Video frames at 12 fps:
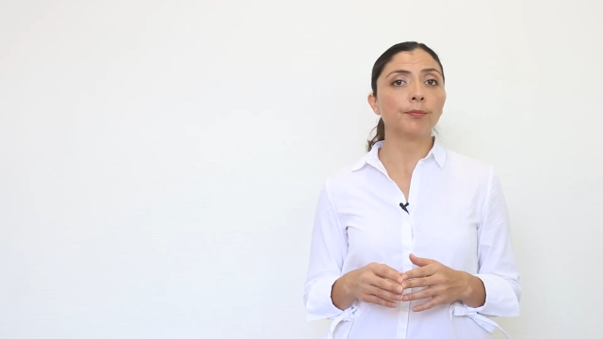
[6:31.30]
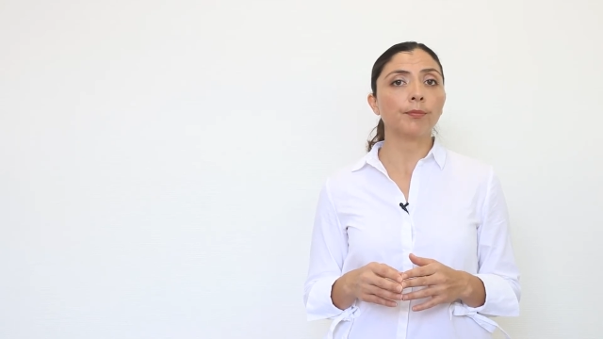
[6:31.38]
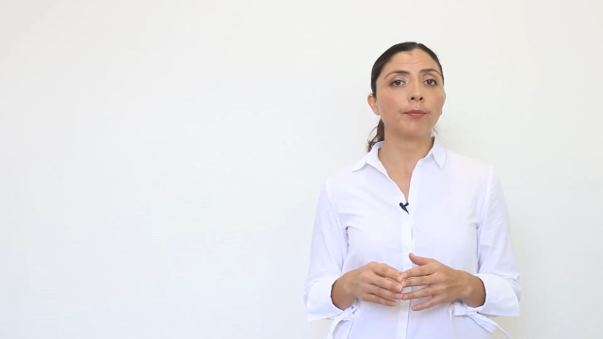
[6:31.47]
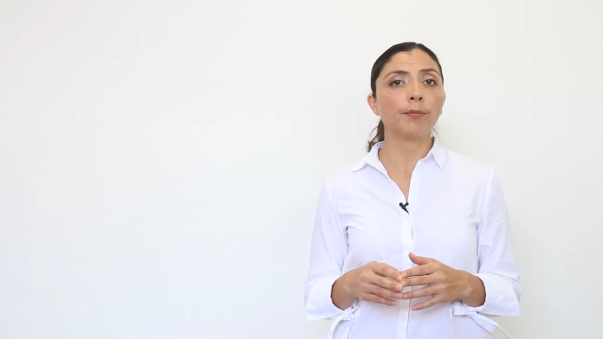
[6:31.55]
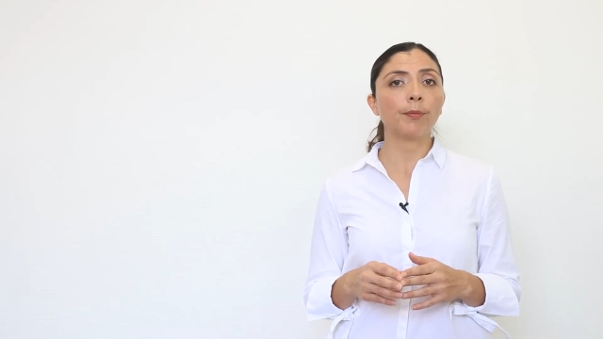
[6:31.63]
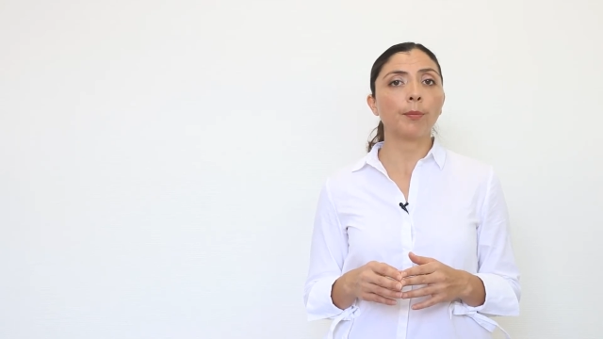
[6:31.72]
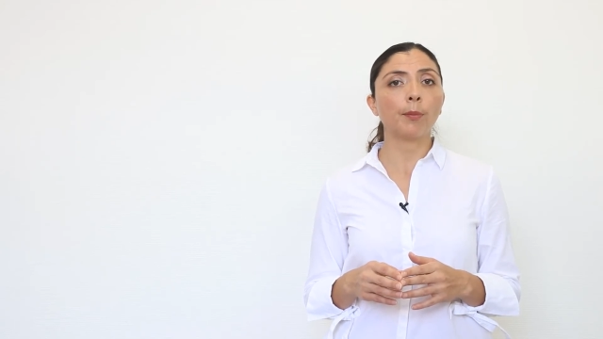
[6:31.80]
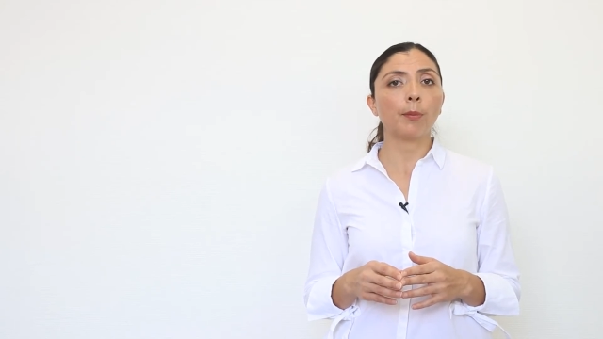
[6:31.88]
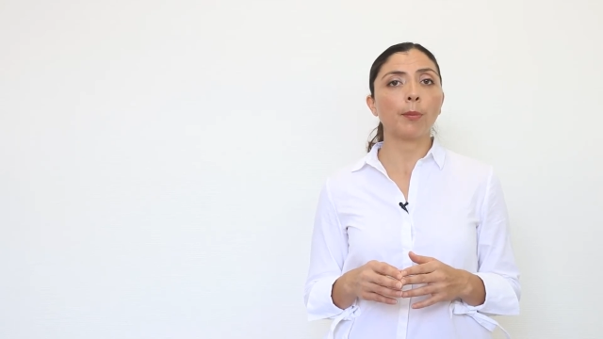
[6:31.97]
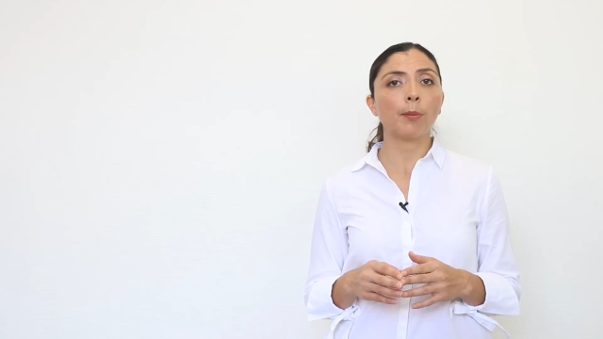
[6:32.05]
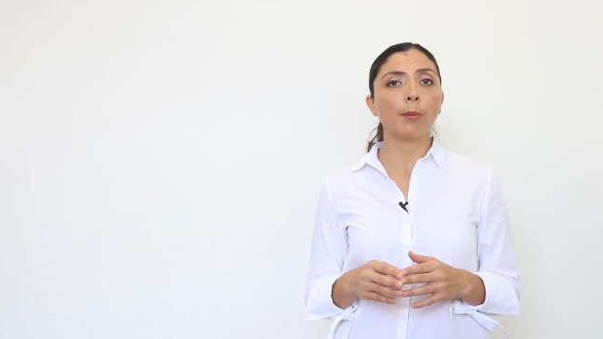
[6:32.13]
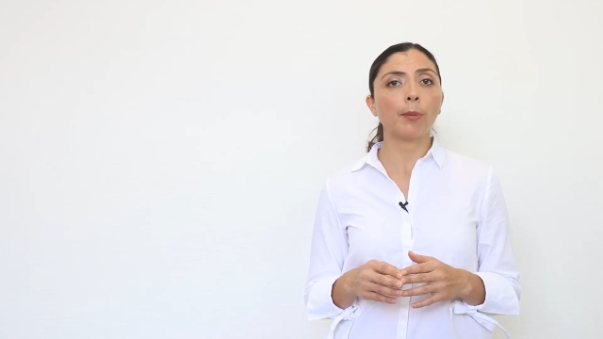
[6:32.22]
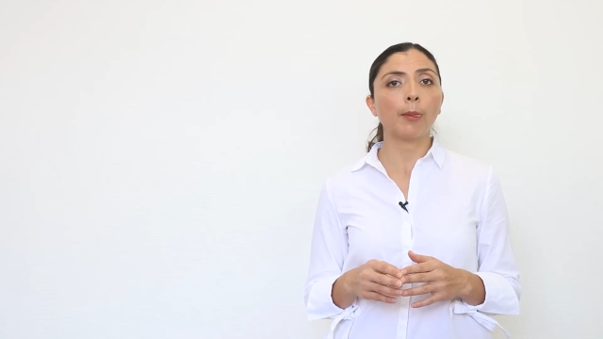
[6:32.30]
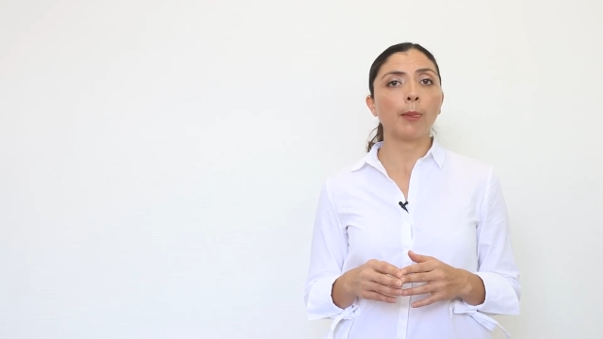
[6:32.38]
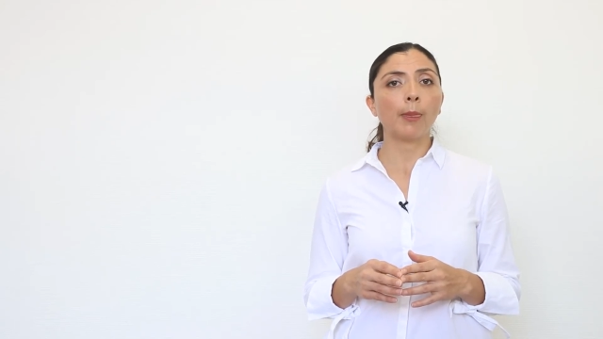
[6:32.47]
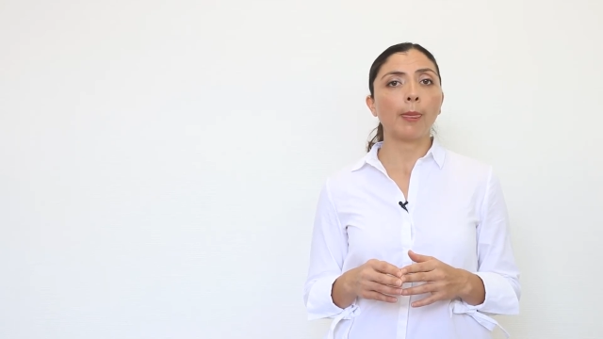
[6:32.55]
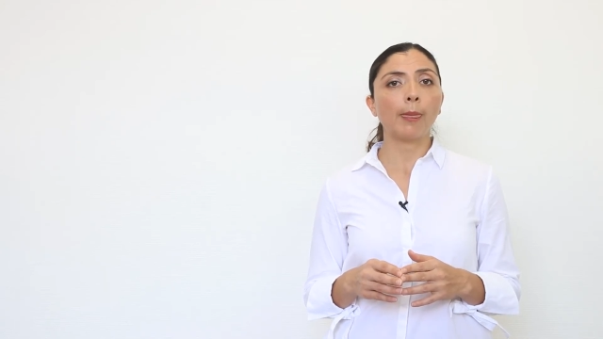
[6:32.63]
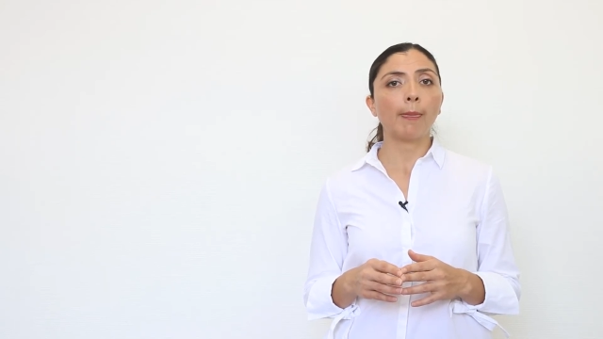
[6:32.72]

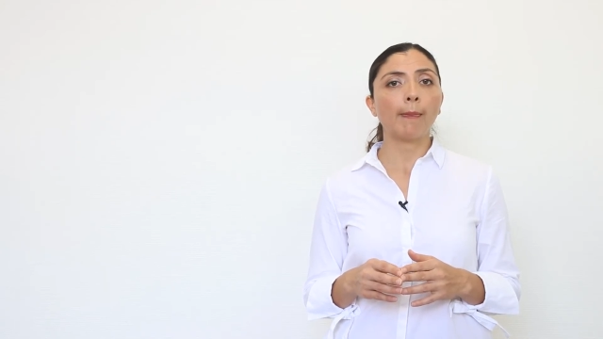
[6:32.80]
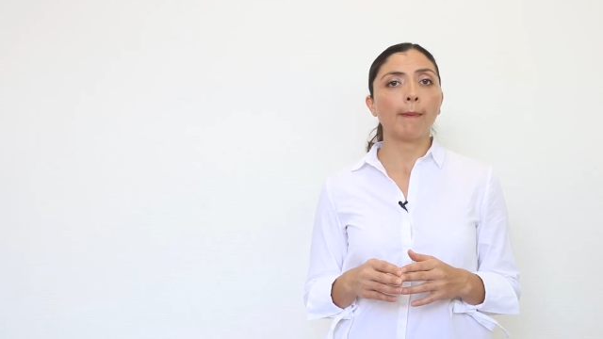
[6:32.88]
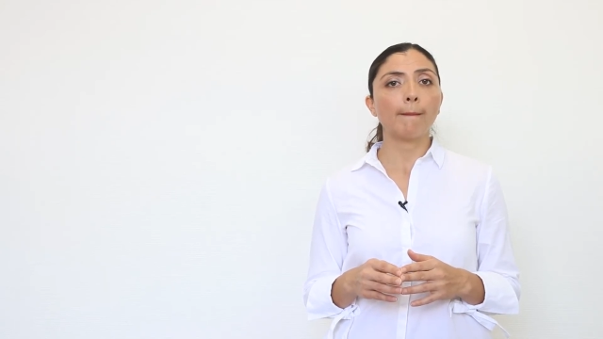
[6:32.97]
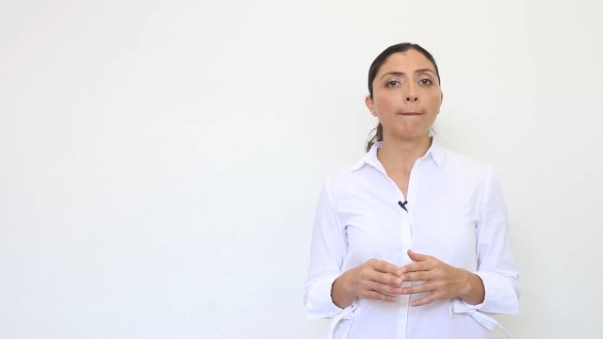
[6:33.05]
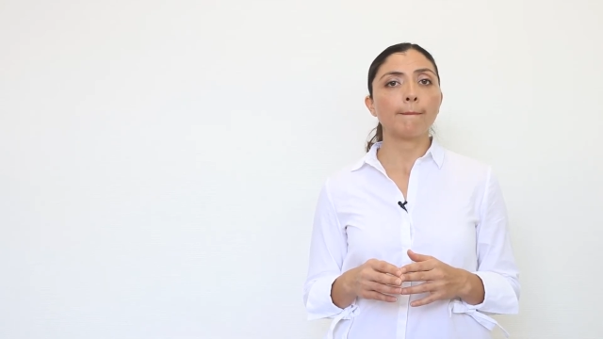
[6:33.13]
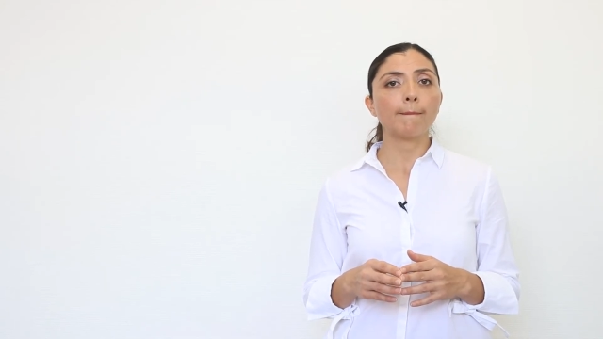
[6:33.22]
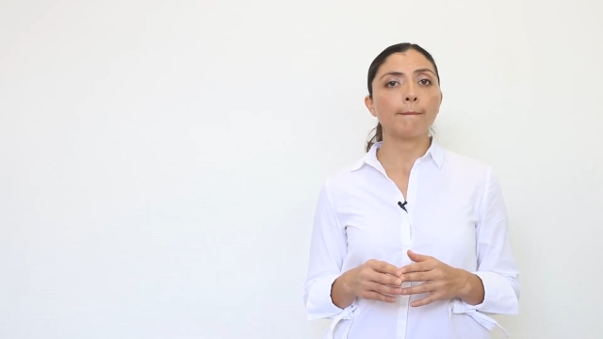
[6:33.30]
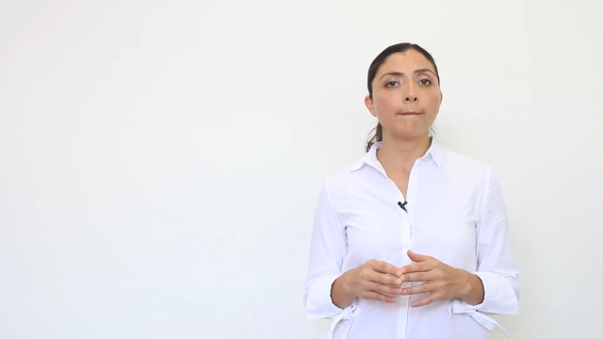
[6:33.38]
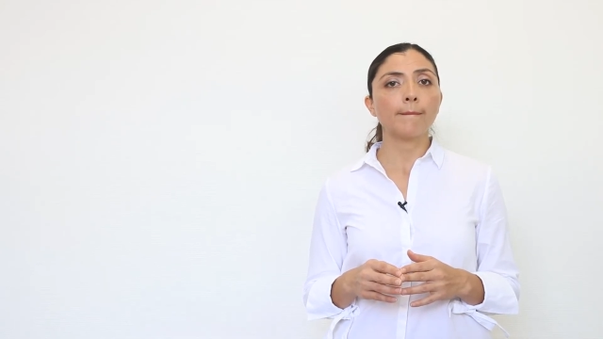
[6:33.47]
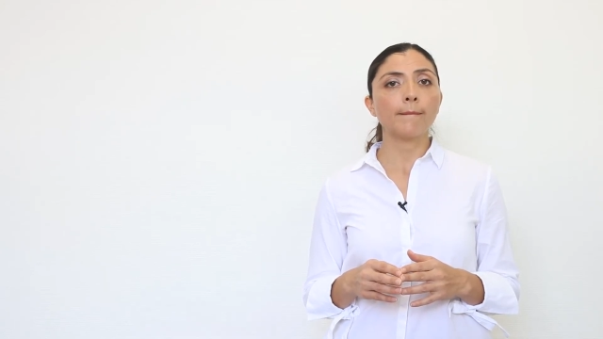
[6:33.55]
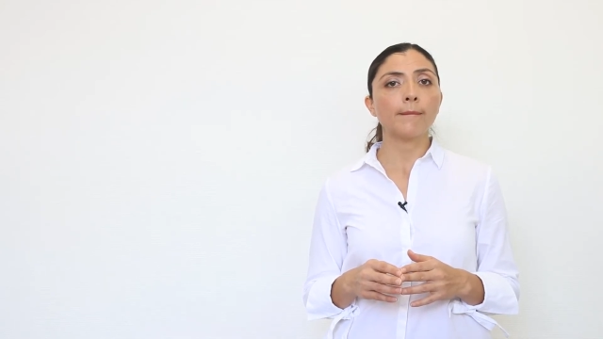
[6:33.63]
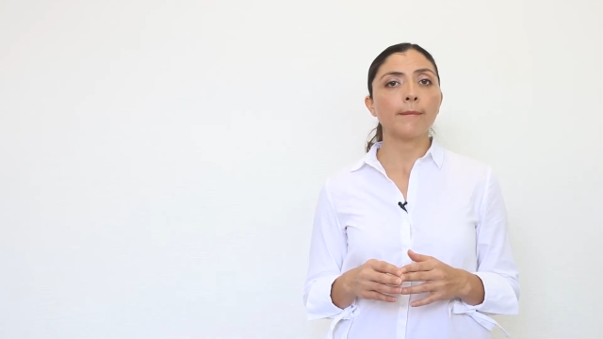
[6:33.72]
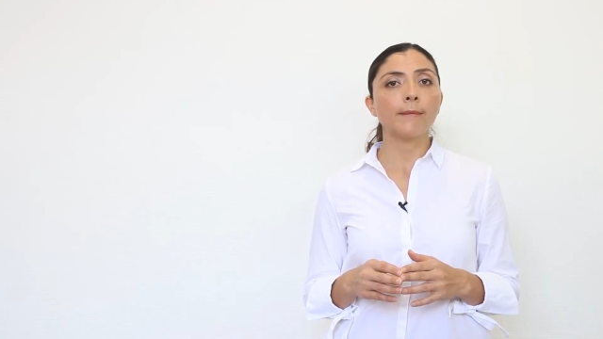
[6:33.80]
No one is speaking in this clip.